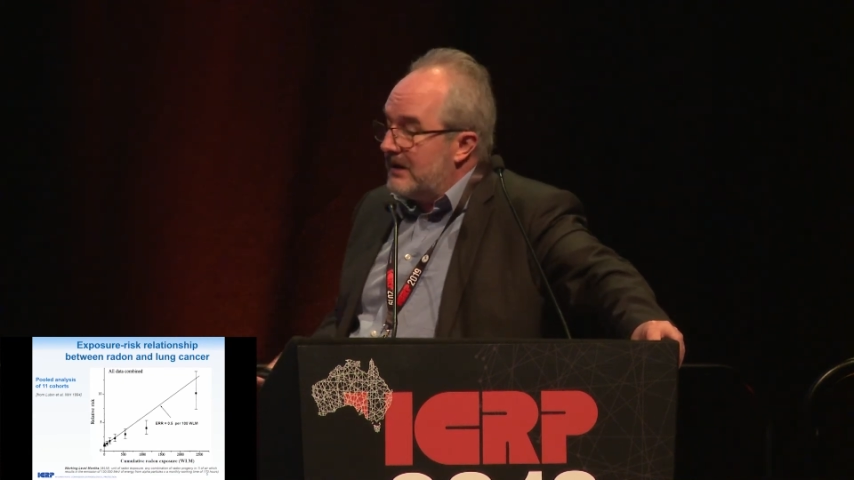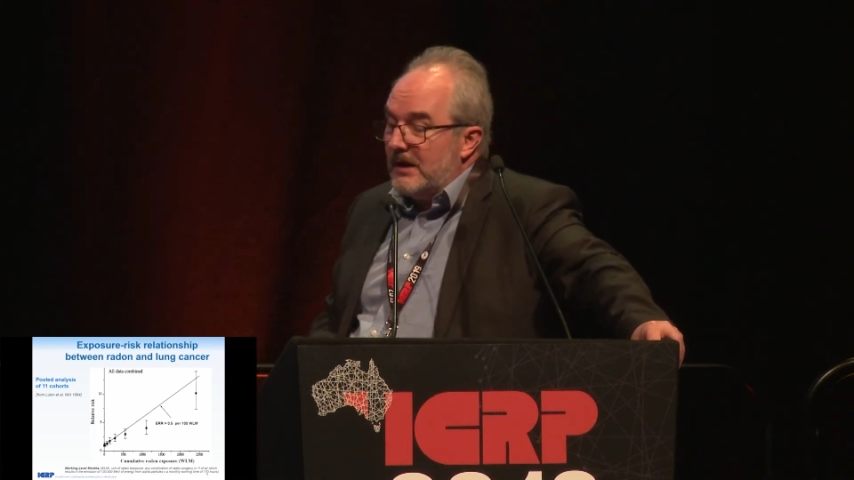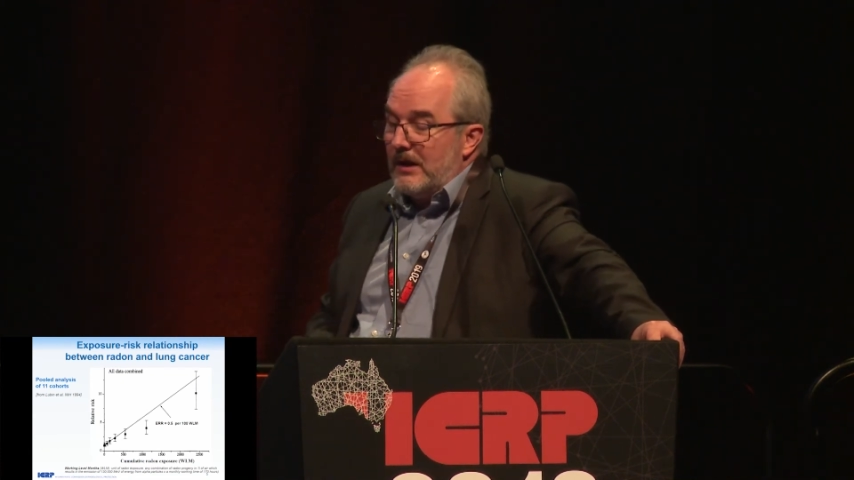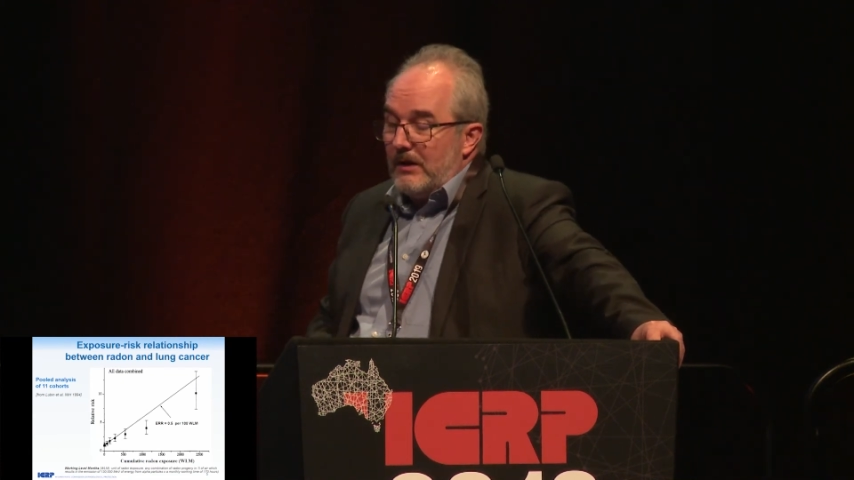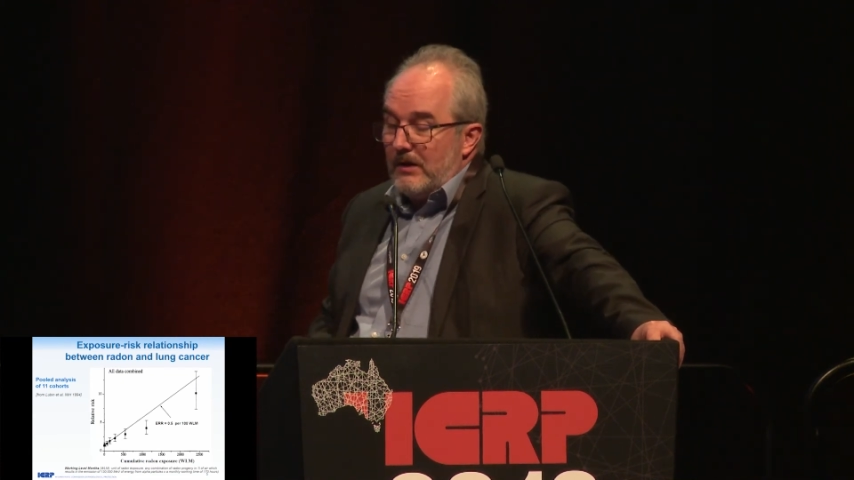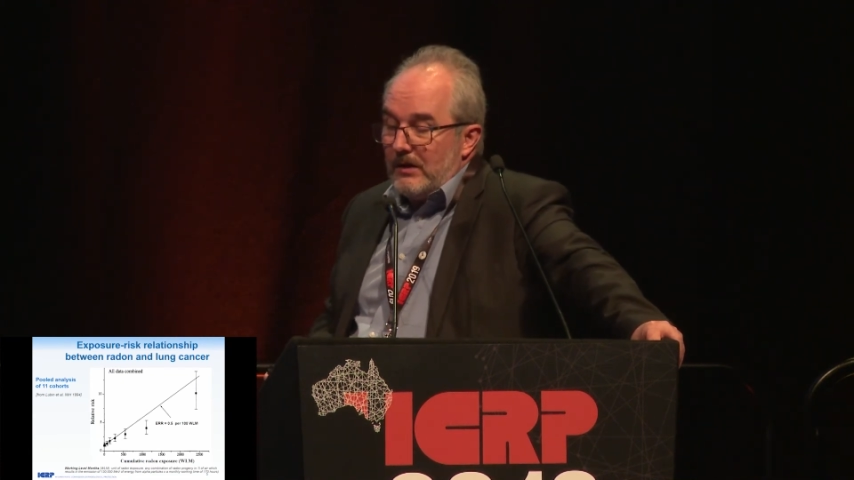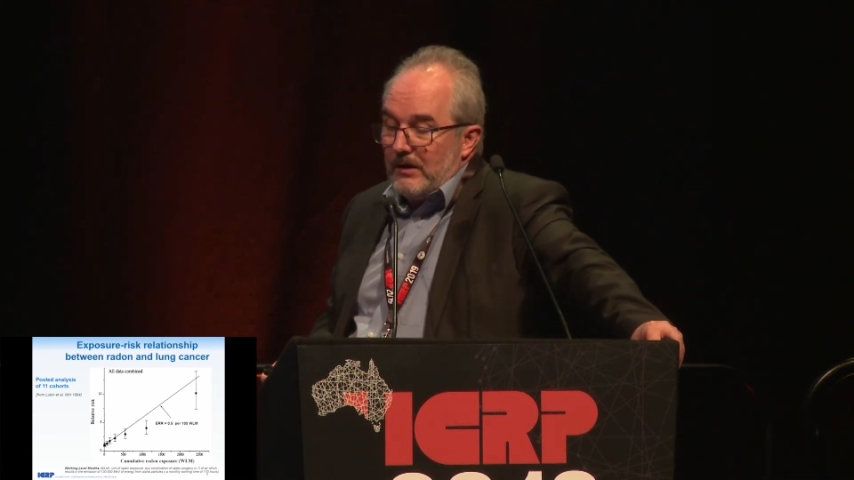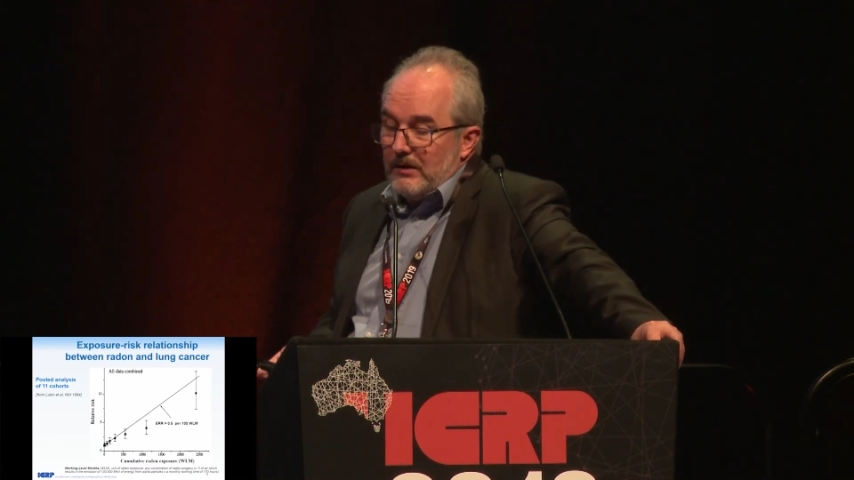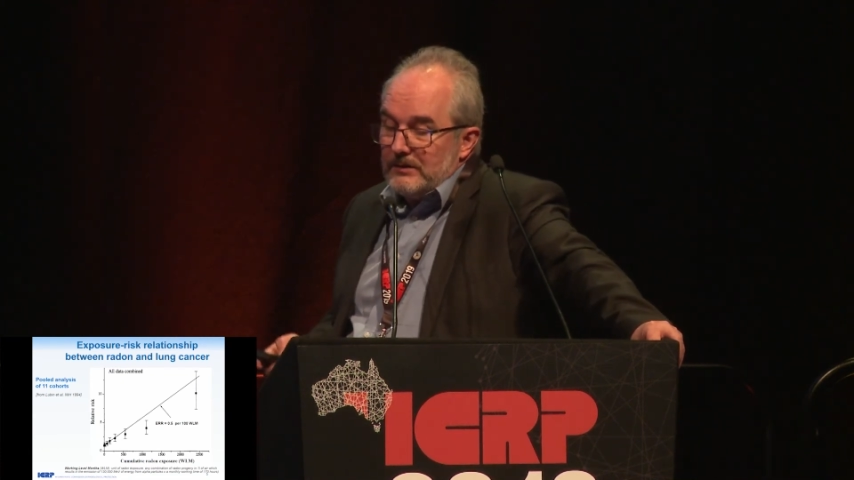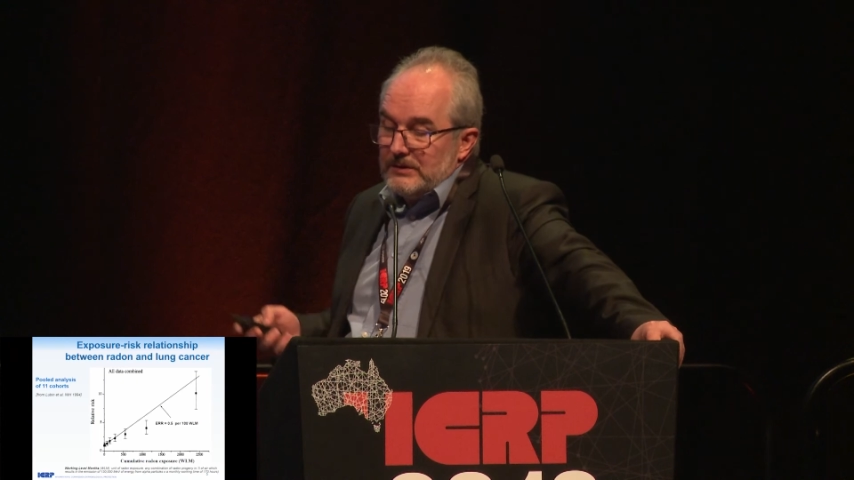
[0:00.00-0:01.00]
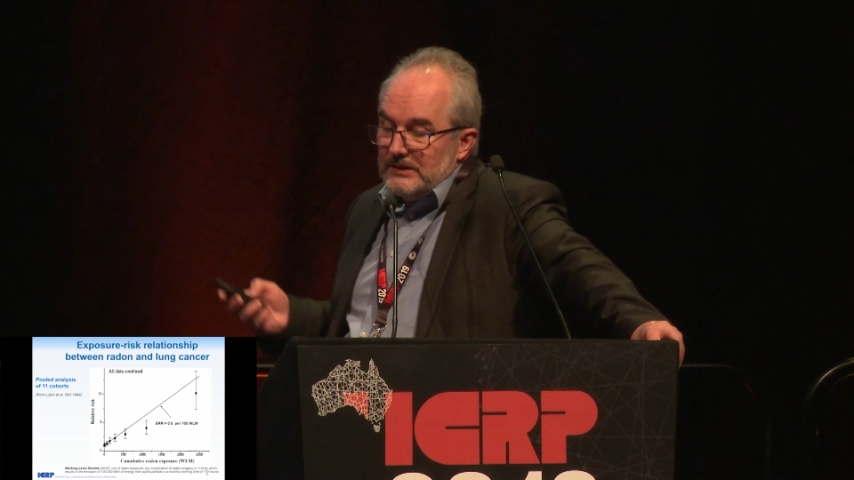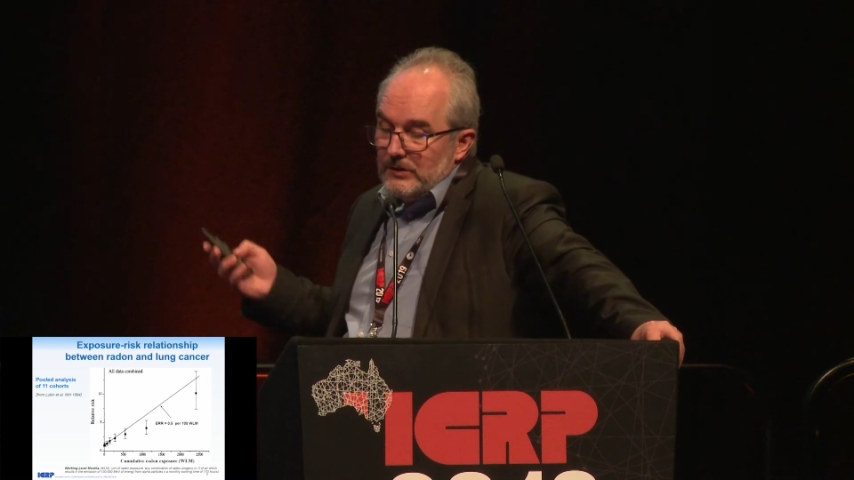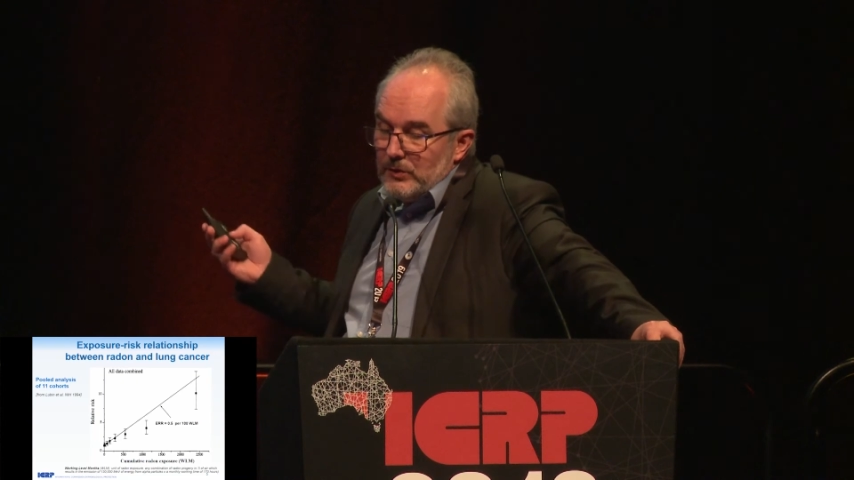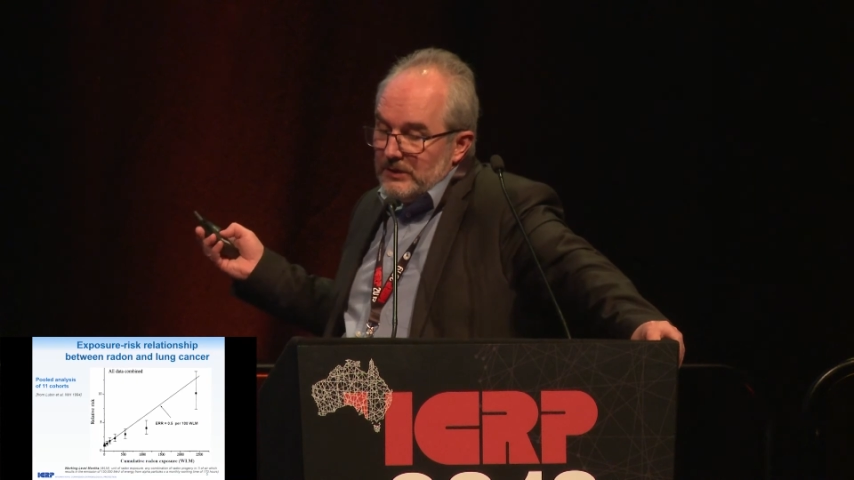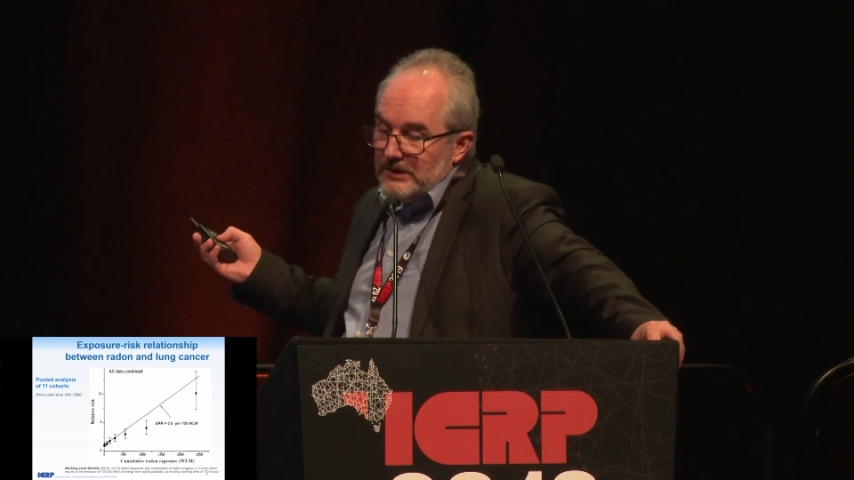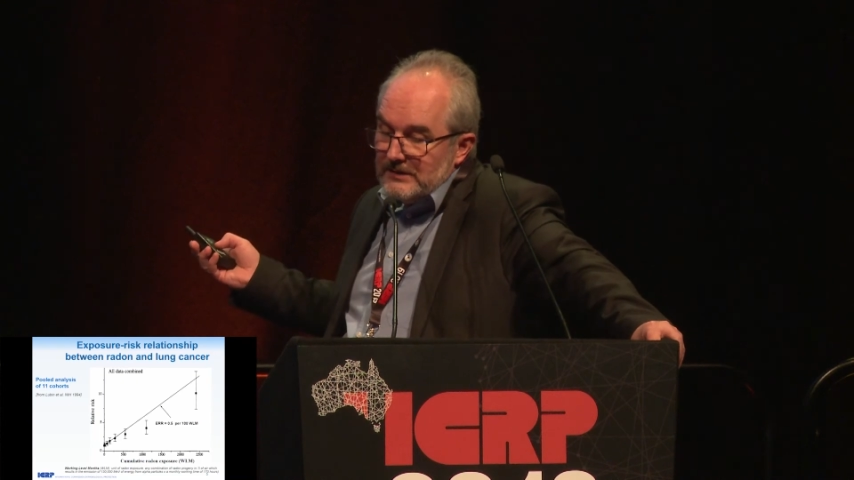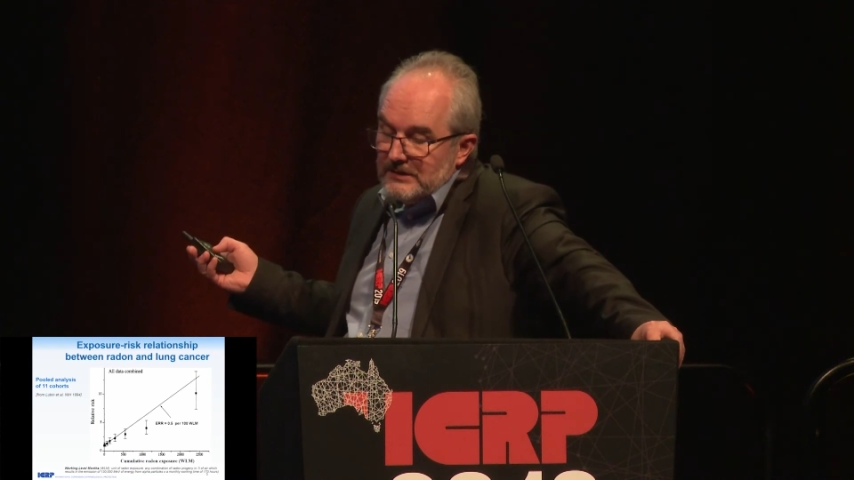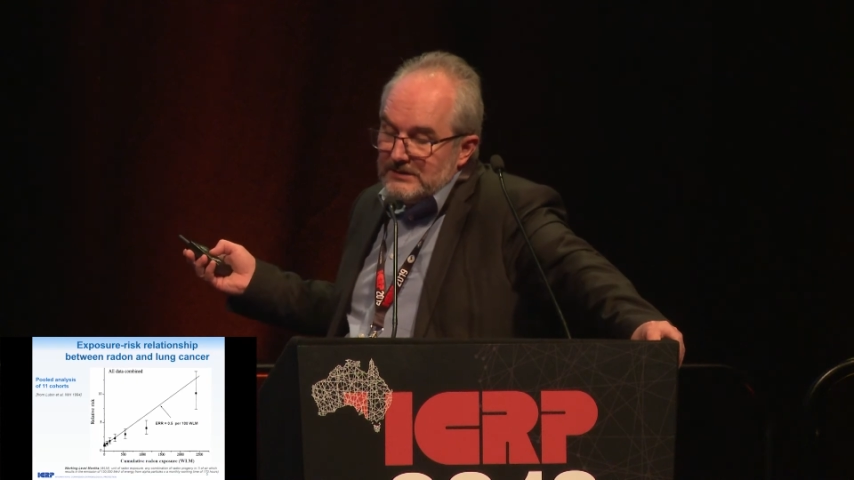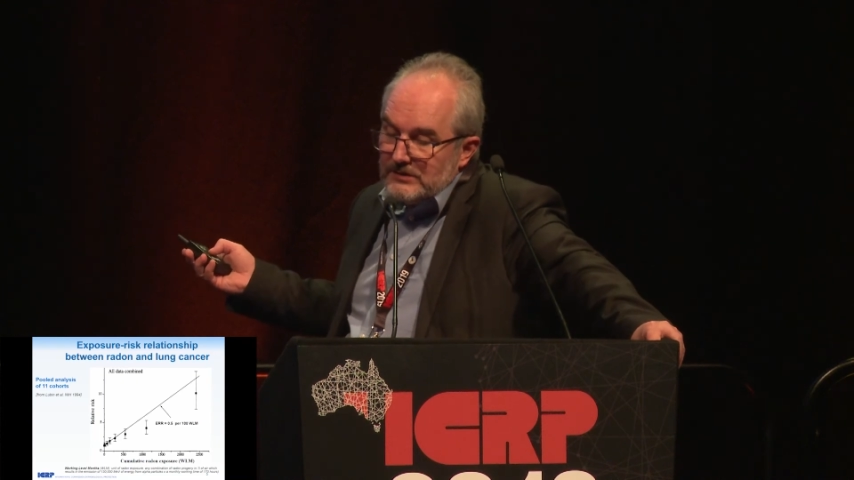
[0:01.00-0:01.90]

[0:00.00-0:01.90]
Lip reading: The unit is